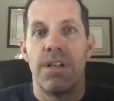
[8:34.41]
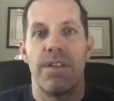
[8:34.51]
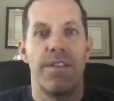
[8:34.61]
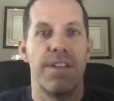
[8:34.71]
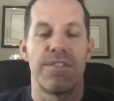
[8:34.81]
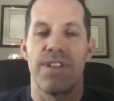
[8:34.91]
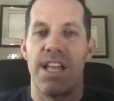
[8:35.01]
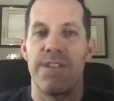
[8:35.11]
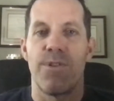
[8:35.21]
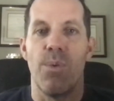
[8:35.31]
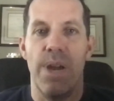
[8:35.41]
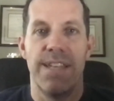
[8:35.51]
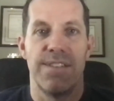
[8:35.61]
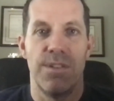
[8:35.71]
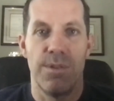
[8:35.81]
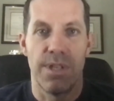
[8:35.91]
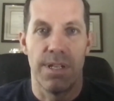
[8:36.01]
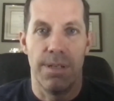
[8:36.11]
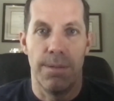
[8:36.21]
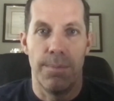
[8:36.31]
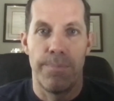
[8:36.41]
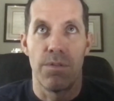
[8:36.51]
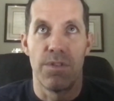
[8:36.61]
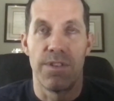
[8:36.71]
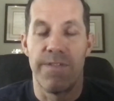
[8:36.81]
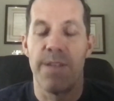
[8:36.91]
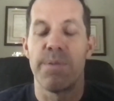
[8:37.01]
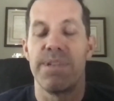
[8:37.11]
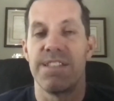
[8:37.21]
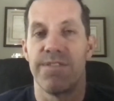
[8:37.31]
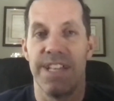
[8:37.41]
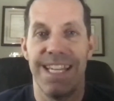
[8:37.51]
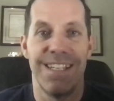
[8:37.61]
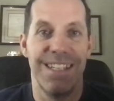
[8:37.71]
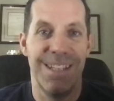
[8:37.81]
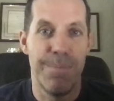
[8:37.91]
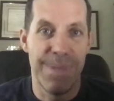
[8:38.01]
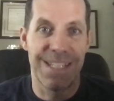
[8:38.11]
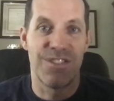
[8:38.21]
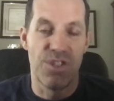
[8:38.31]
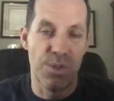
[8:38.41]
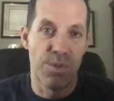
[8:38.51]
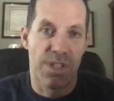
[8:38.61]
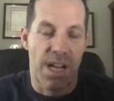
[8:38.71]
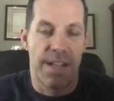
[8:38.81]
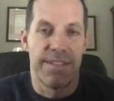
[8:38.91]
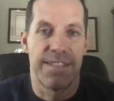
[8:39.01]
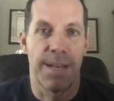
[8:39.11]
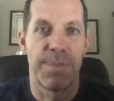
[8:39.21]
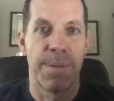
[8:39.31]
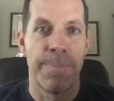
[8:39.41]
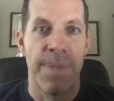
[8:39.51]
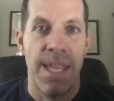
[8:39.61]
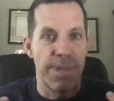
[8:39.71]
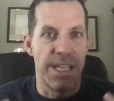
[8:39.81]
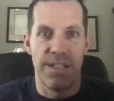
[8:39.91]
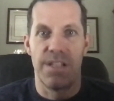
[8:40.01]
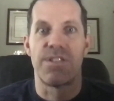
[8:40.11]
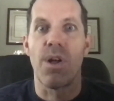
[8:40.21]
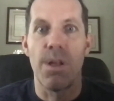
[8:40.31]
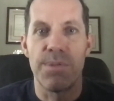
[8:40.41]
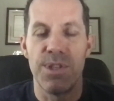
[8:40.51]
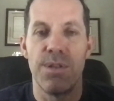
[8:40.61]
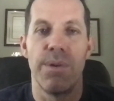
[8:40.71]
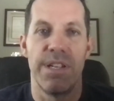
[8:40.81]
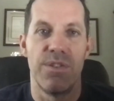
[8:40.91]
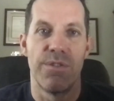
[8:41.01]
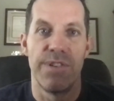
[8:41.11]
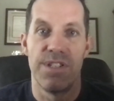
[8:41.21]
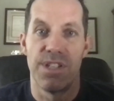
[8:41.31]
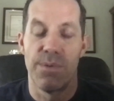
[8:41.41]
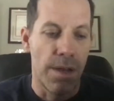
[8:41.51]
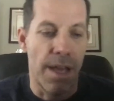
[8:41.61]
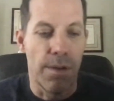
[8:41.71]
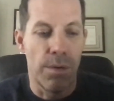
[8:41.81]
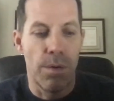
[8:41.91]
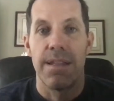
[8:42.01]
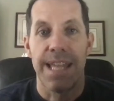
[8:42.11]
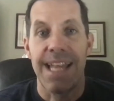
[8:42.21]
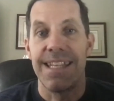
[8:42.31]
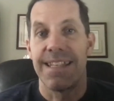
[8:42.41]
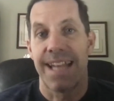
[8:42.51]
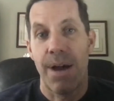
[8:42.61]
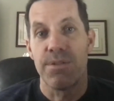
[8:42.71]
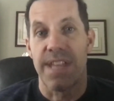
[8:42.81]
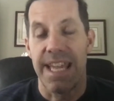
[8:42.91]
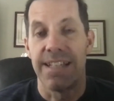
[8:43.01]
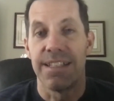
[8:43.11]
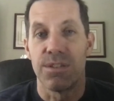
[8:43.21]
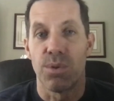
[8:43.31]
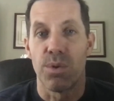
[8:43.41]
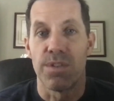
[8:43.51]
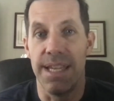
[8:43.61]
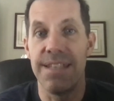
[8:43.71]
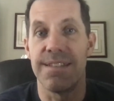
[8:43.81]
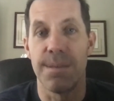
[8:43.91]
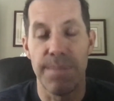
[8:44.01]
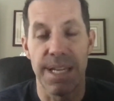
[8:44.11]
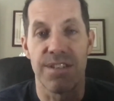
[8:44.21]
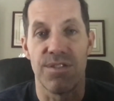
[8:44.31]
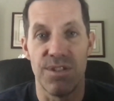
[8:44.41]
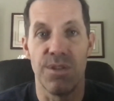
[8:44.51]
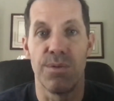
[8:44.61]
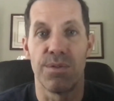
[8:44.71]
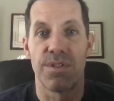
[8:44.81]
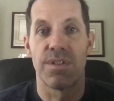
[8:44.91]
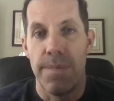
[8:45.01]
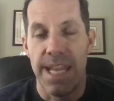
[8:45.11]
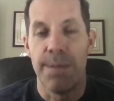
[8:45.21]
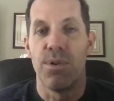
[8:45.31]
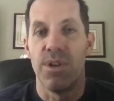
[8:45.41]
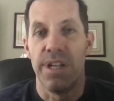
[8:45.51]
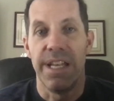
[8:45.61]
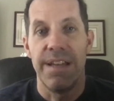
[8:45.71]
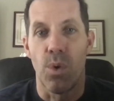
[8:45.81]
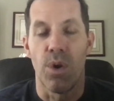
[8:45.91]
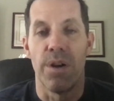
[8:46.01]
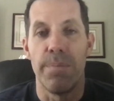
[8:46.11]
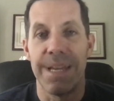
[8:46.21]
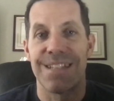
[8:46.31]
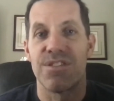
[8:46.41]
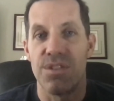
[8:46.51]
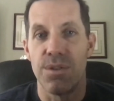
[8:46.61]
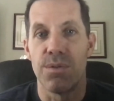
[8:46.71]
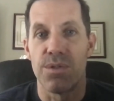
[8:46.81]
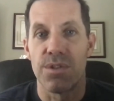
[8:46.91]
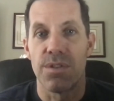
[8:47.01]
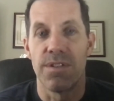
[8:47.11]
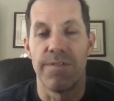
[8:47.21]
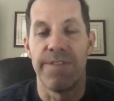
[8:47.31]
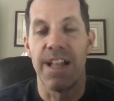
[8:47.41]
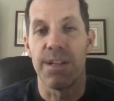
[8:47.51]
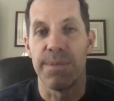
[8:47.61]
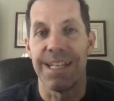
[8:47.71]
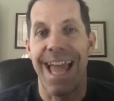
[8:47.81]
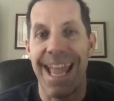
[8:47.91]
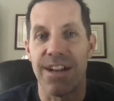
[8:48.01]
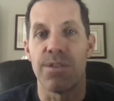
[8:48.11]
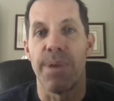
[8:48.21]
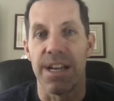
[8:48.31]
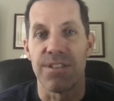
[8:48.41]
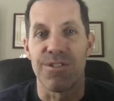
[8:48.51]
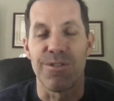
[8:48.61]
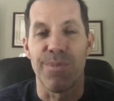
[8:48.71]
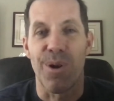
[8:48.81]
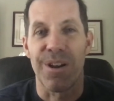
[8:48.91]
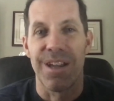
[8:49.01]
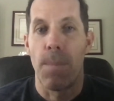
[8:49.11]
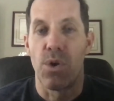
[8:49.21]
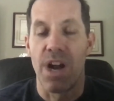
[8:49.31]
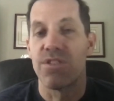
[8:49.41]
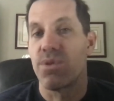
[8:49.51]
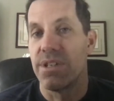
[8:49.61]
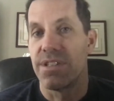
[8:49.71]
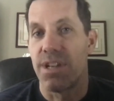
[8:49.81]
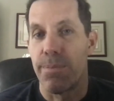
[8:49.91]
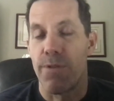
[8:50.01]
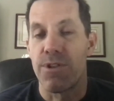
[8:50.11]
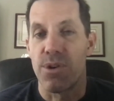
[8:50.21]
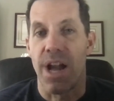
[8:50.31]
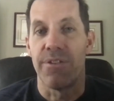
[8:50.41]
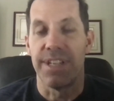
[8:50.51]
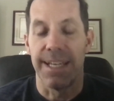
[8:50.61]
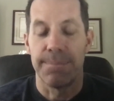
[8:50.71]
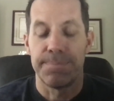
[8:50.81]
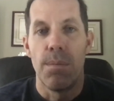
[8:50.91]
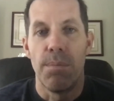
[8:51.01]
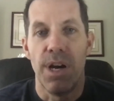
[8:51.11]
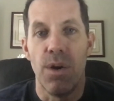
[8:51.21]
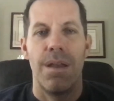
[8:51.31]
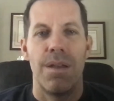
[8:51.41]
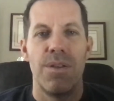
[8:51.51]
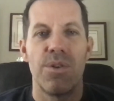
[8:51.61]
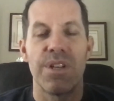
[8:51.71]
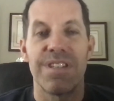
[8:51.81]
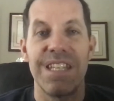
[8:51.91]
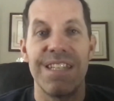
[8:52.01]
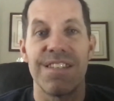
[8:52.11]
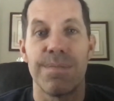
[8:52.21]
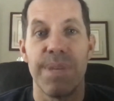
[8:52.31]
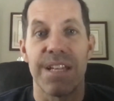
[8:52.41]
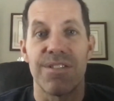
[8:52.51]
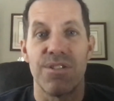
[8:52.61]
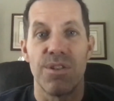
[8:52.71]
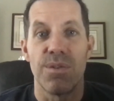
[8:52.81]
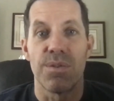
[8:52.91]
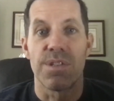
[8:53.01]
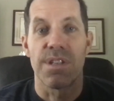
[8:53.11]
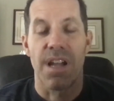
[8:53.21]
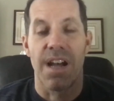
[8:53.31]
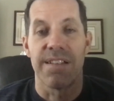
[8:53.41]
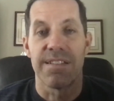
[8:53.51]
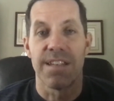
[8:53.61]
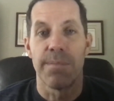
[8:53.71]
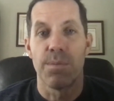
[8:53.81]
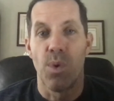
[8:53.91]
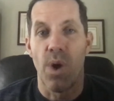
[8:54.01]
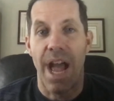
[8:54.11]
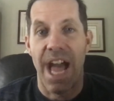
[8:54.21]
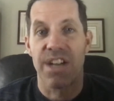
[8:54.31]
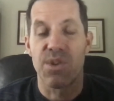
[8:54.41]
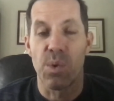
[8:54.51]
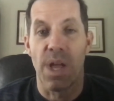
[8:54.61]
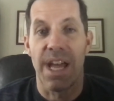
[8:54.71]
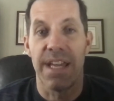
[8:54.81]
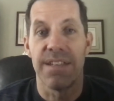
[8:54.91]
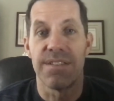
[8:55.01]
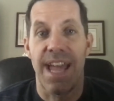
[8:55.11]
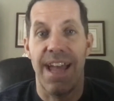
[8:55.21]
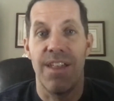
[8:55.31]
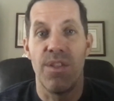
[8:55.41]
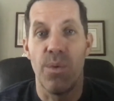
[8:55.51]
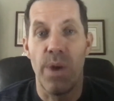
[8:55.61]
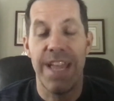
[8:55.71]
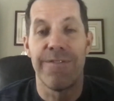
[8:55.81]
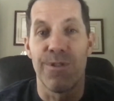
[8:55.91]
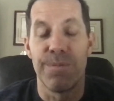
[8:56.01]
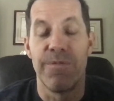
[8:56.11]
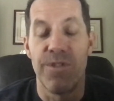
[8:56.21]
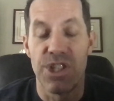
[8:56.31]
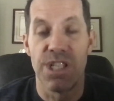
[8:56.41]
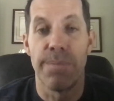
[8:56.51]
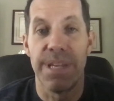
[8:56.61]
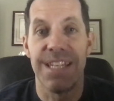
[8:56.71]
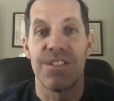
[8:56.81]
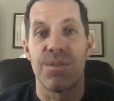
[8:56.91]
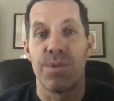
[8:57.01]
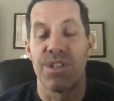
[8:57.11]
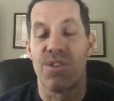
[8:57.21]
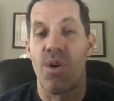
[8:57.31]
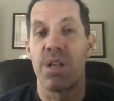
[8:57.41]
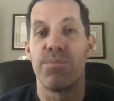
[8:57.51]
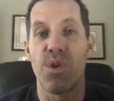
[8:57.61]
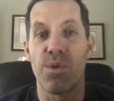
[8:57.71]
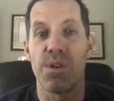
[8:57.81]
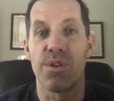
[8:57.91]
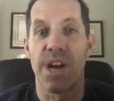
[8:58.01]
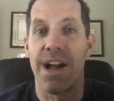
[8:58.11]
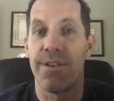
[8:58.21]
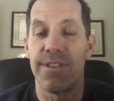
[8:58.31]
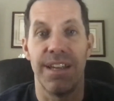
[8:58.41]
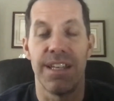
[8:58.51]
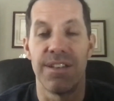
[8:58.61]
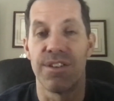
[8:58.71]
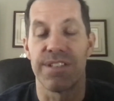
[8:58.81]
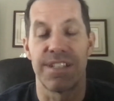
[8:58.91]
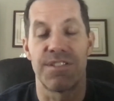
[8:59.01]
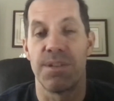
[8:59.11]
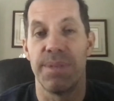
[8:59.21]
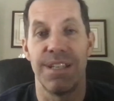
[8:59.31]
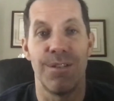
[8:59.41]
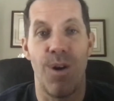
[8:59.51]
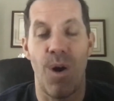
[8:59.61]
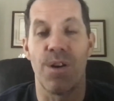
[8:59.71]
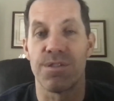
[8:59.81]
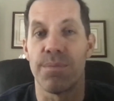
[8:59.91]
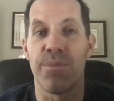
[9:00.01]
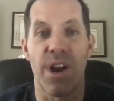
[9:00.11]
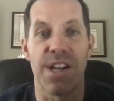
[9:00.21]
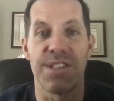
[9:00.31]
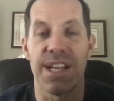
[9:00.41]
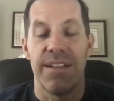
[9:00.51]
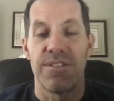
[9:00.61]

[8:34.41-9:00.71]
There's a lot of different ways that you can develop a piece of land in the mixed use concept. It's all up to you and your vision. Now, the idea that I was angling towards is the mixed use neighborhood or mixed use development anchored by a surf park. Groundswell isn't up off the ground yet, but you can see this mixed use concept more actualized at the Wave Virginia Beach, which has already broken ground, and it looks like it's going to be an awesome project.